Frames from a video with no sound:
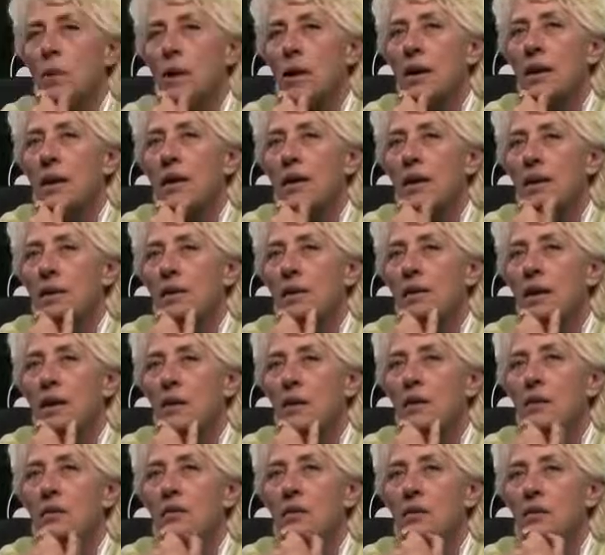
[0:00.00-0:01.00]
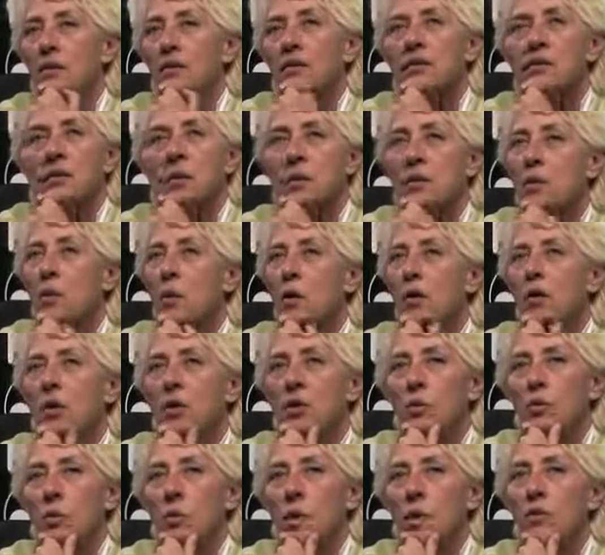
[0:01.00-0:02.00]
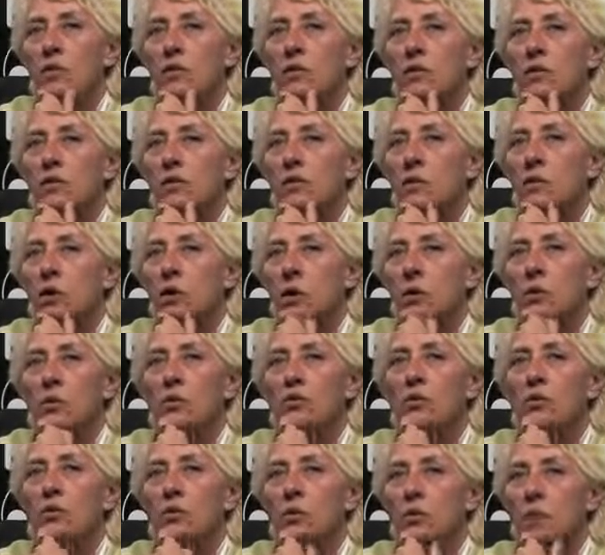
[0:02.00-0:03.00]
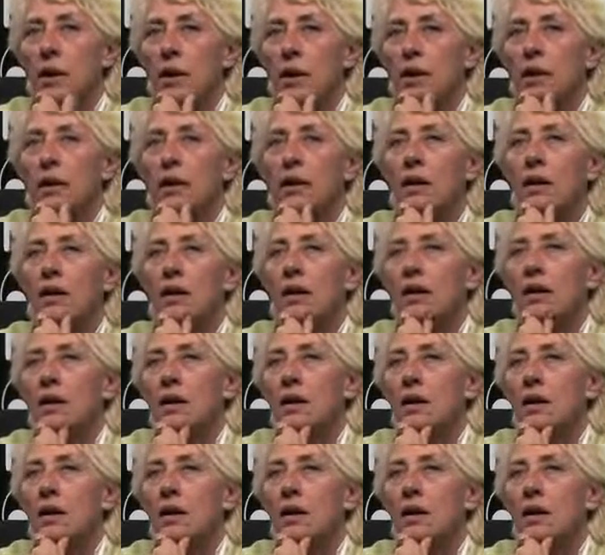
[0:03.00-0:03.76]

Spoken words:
why I contend that there's someone who wants to use humanity